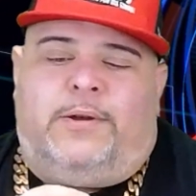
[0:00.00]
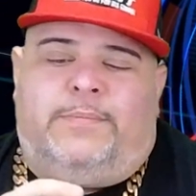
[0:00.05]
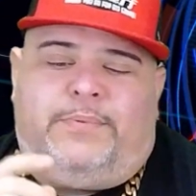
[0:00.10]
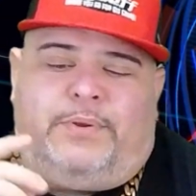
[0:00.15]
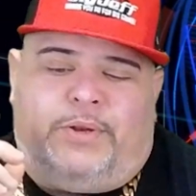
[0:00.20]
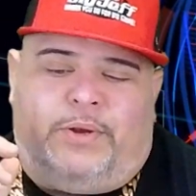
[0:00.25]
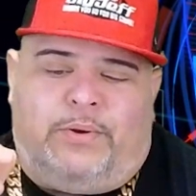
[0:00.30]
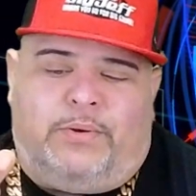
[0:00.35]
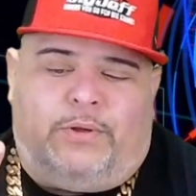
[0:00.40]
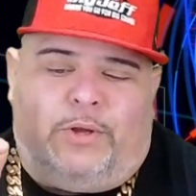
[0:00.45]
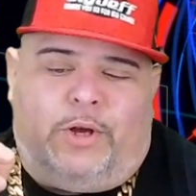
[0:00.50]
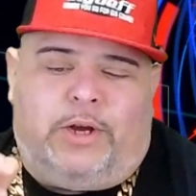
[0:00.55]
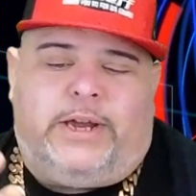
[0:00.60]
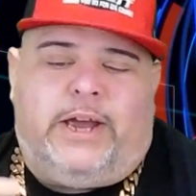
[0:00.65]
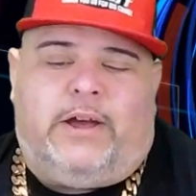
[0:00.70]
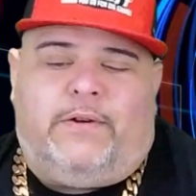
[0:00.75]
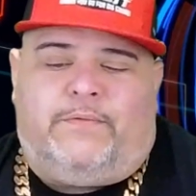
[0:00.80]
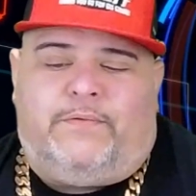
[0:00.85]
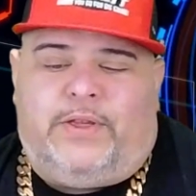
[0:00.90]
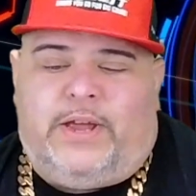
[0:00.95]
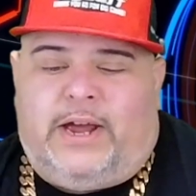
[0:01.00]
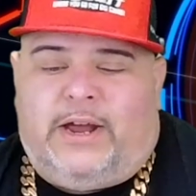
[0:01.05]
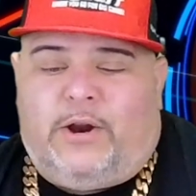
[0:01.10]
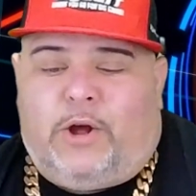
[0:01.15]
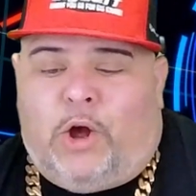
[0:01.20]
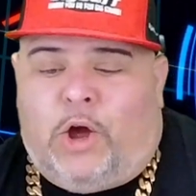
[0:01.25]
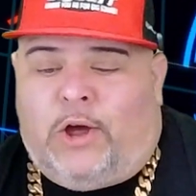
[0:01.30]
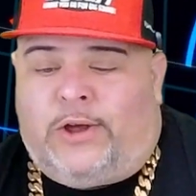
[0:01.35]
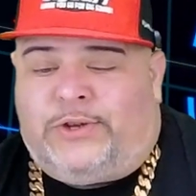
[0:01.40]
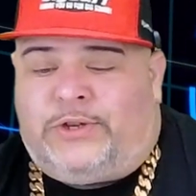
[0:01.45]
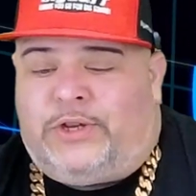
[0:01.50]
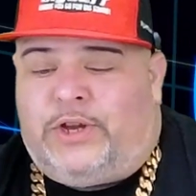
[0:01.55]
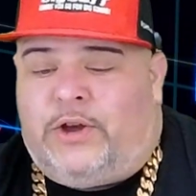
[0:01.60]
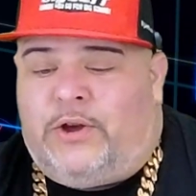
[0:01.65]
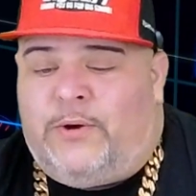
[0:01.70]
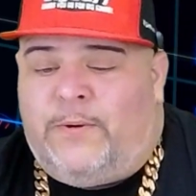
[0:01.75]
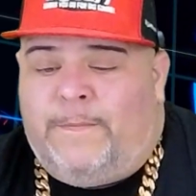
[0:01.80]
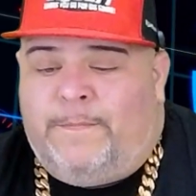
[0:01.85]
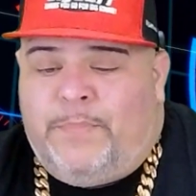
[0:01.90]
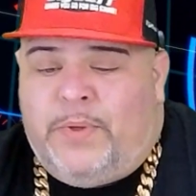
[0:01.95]
So look out for that.
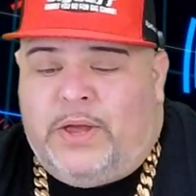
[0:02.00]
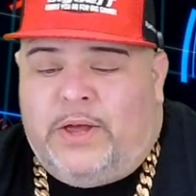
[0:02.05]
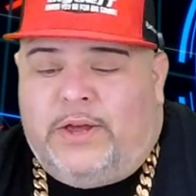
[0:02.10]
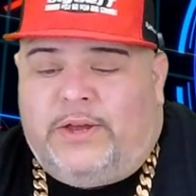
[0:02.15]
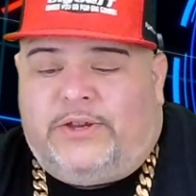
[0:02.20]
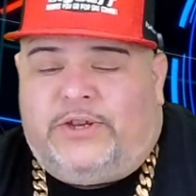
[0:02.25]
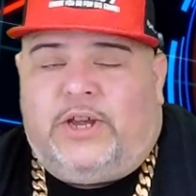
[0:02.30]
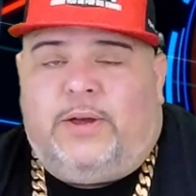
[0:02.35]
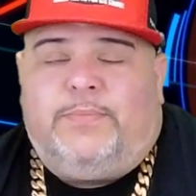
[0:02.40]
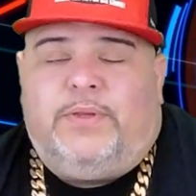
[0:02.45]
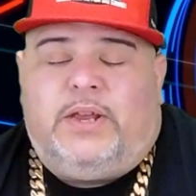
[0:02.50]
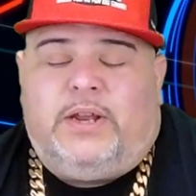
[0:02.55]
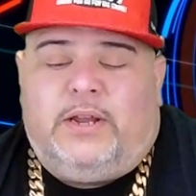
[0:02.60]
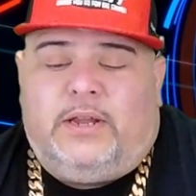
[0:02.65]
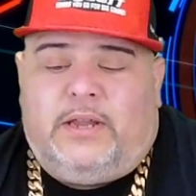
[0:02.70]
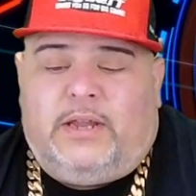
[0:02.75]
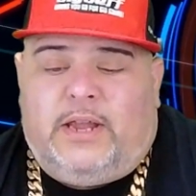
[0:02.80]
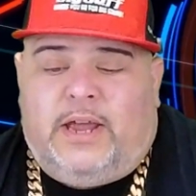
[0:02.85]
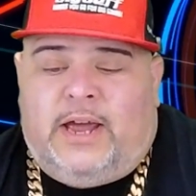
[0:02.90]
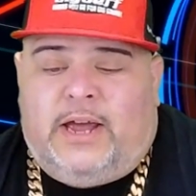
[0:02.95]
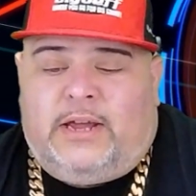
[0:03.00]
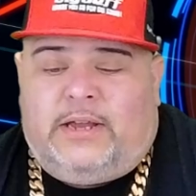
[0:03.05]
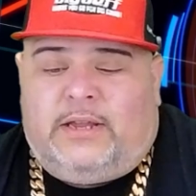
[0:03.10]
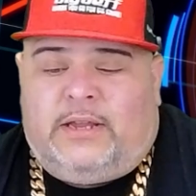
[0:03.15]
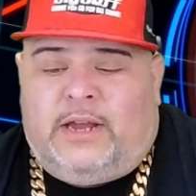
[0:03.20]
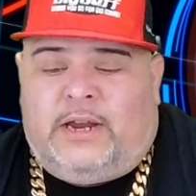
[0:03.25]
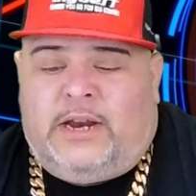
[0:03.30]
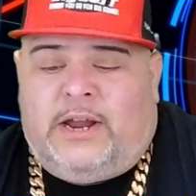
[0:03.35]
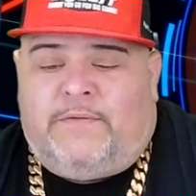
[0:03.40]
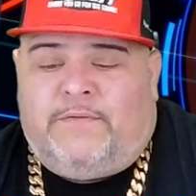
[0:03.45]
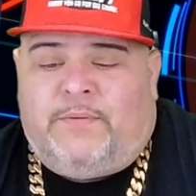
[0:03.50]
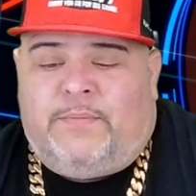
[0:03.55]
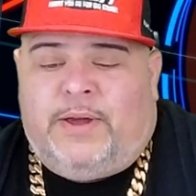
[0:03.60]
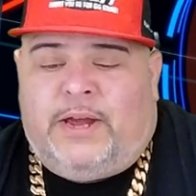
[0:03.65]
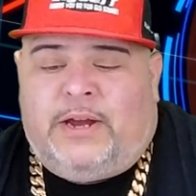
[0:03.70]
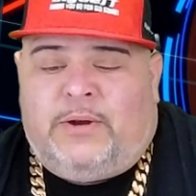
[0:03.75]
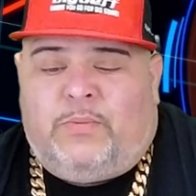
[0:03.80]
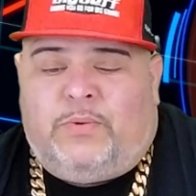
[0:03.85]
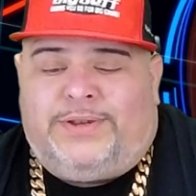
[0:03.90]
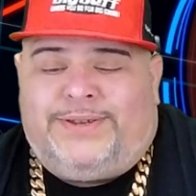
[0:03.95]
Also, something that they never
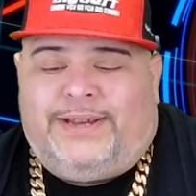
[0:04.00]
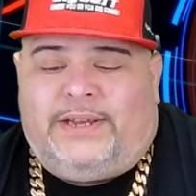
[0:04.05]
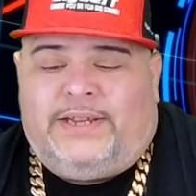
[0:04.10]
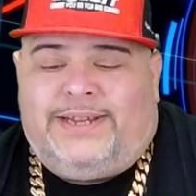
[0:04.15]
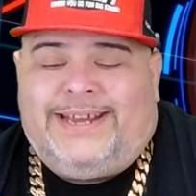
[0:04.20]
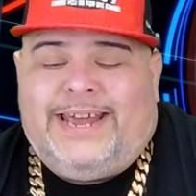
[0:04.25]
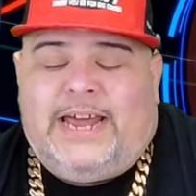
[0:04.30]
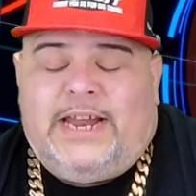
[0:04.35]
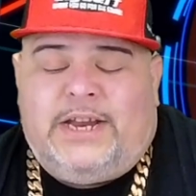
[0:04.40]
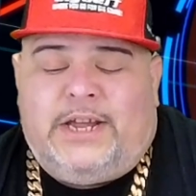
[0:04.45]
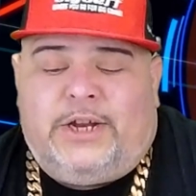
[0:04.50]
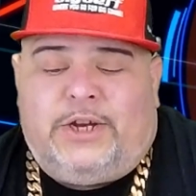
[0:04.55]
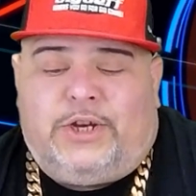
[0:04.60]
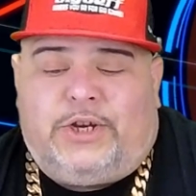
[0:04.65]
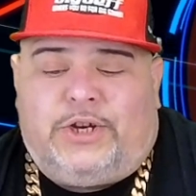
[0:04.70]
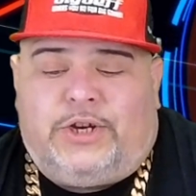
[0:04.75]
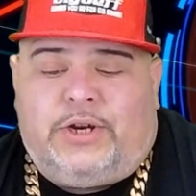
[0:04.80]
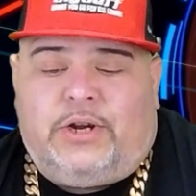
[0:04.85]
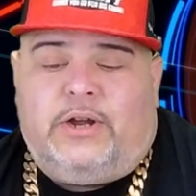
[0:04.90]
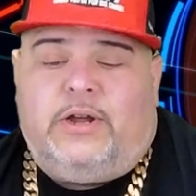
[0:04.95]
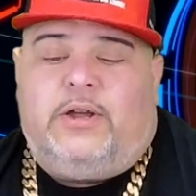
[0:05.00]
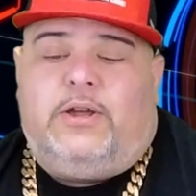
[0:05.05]
made was a 10-inch